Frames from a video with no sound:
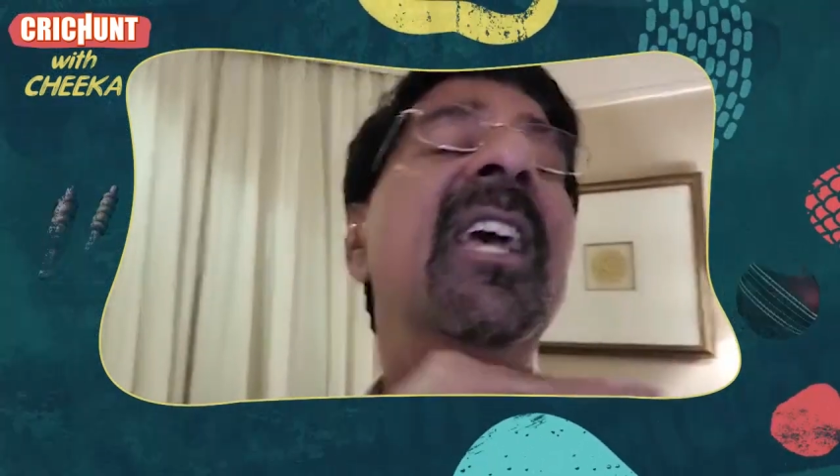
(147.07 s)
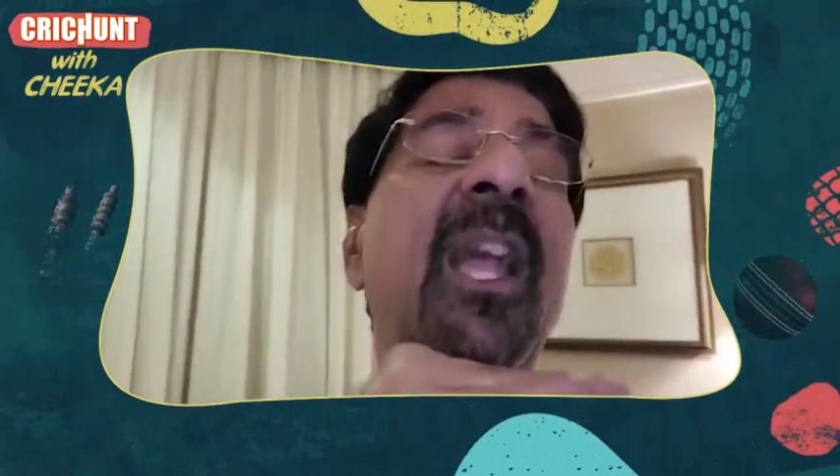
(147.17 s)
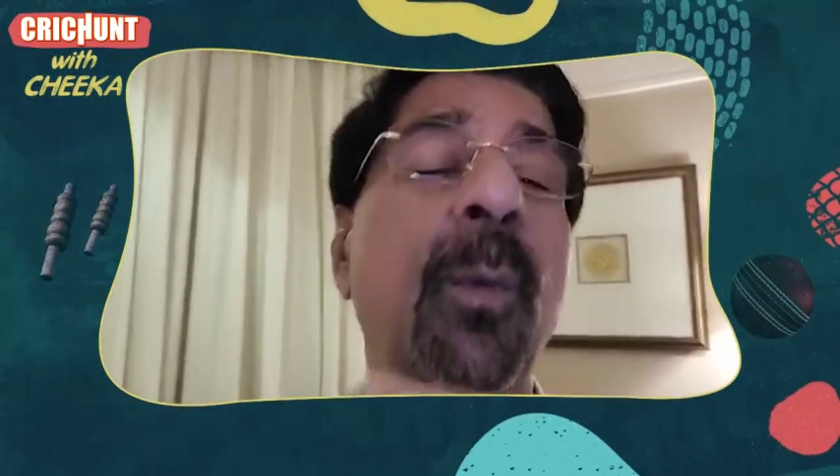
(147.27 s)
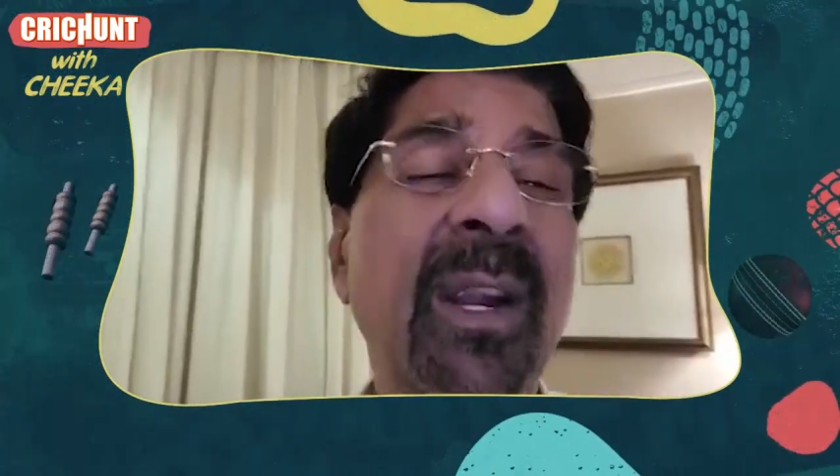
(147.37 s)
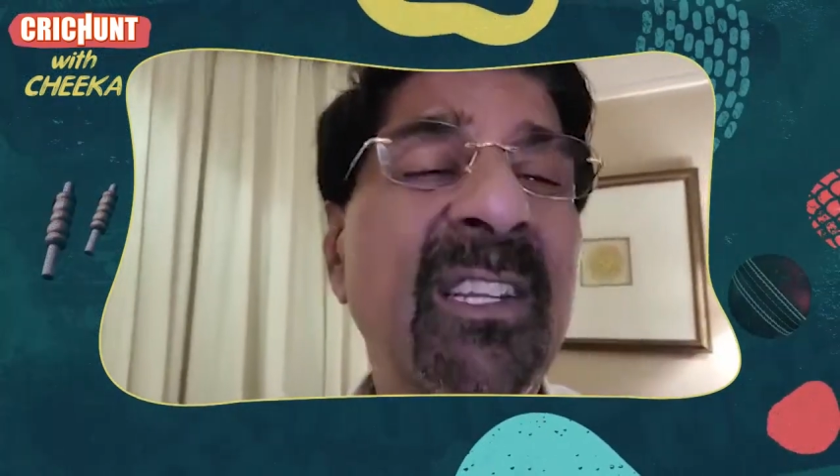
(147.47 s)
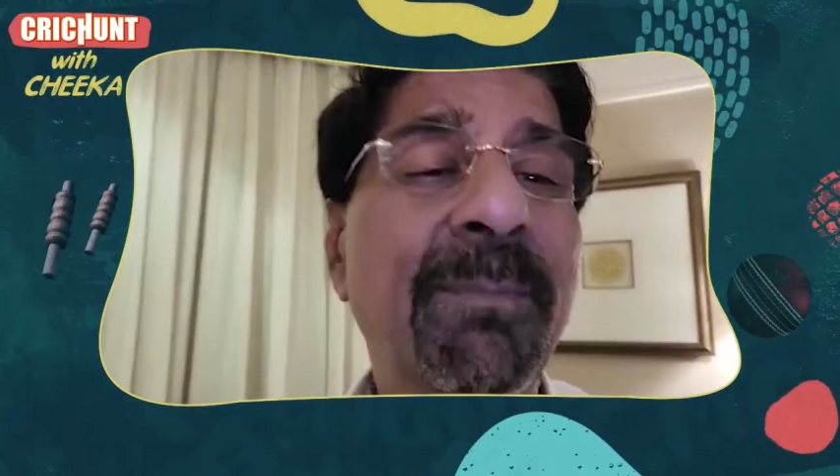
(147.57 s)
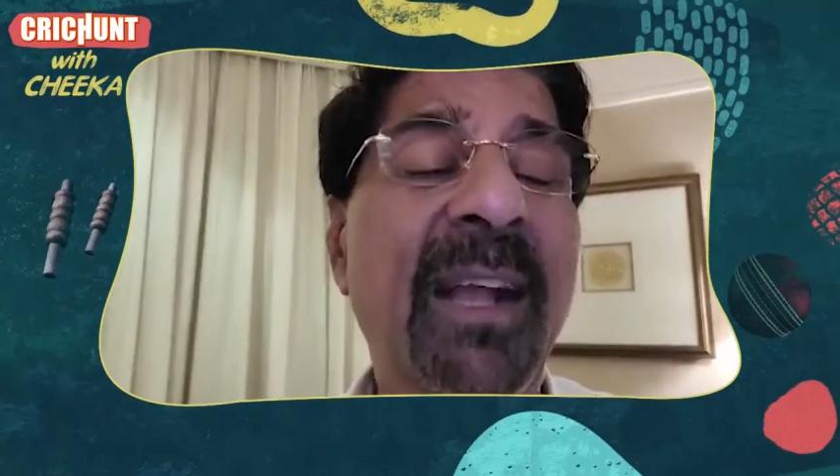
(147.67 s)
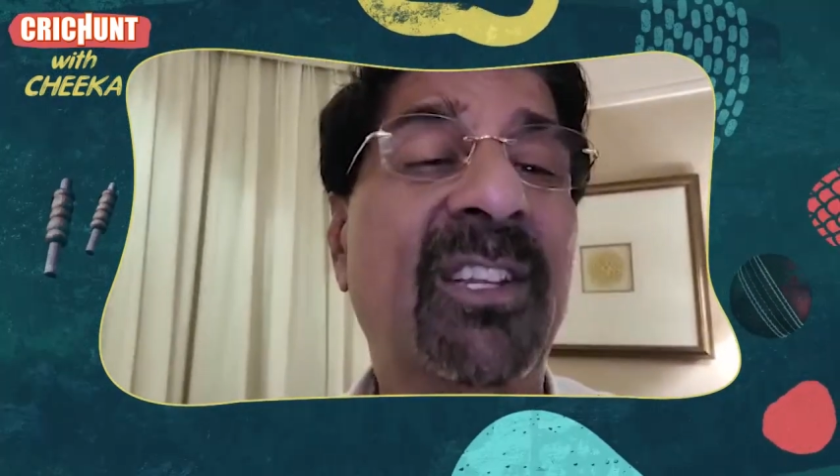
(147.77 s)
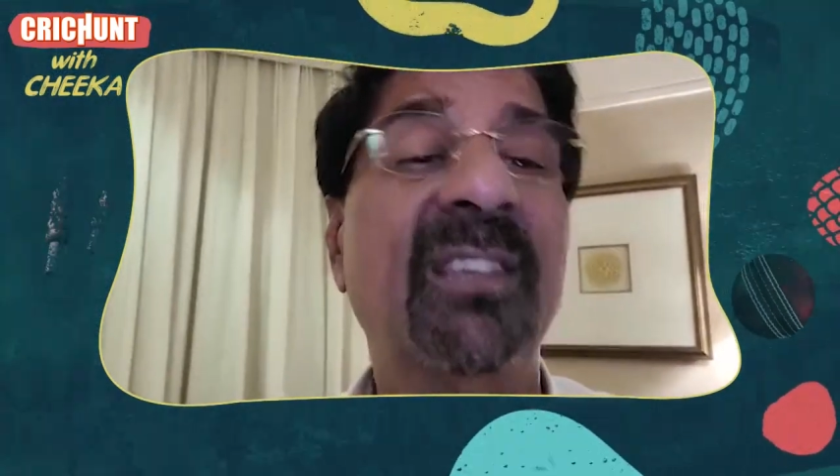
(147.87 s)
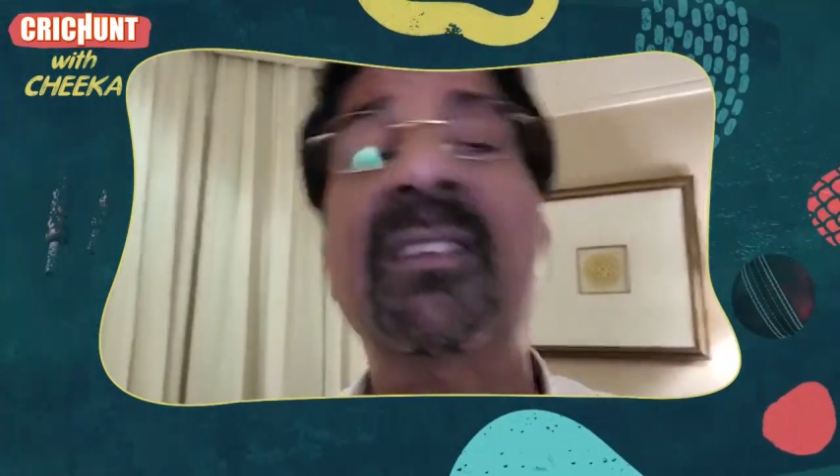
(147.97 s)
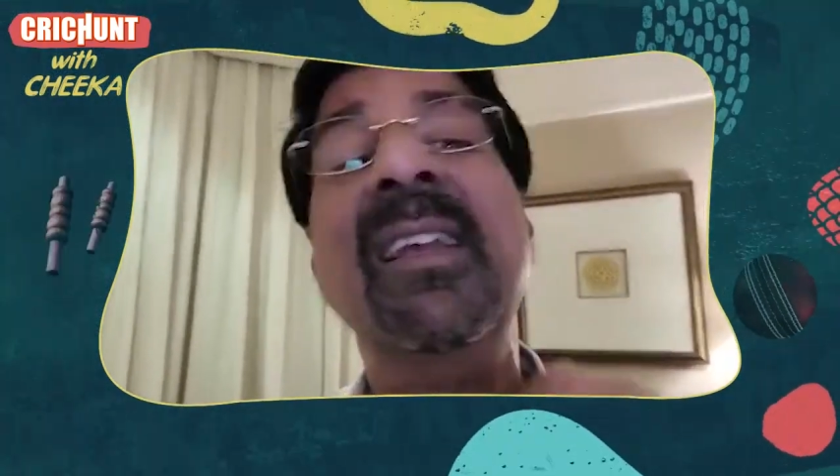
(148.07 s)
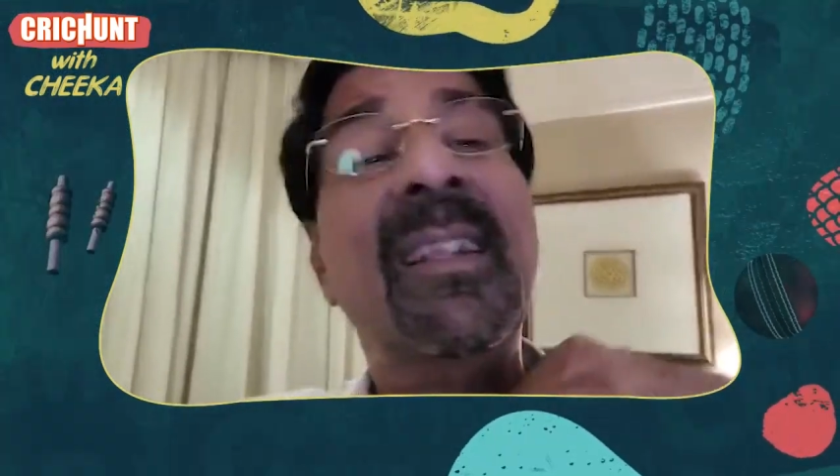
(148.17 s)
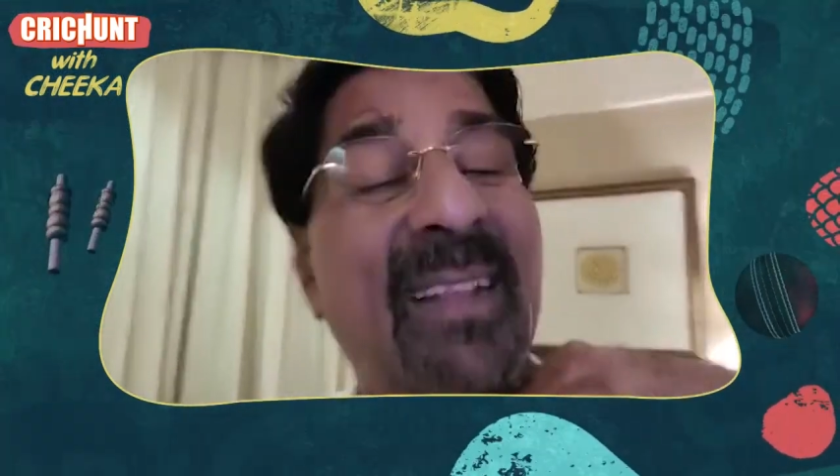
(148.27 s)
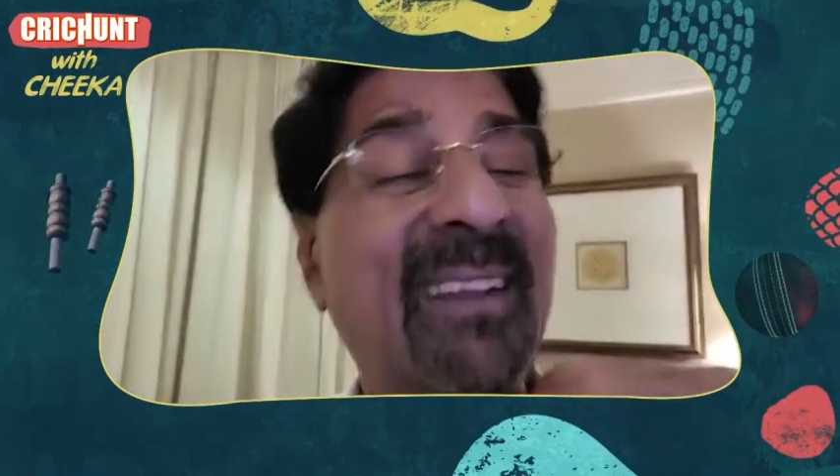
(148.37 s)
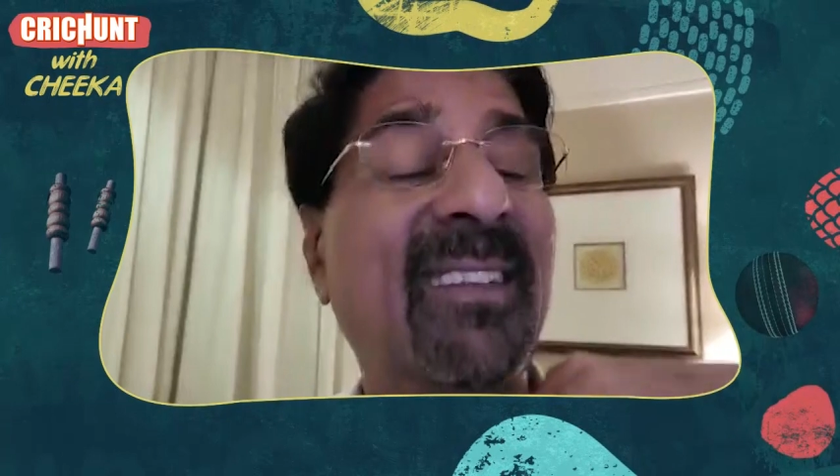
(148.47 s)
He wins matches.
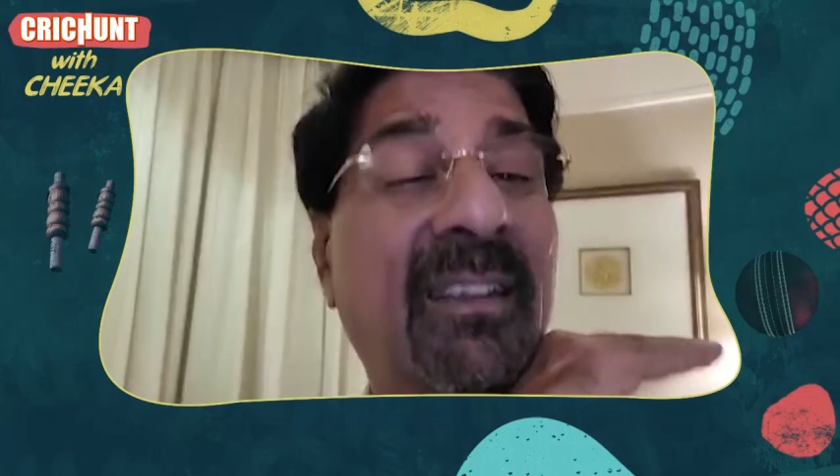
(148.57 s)
That's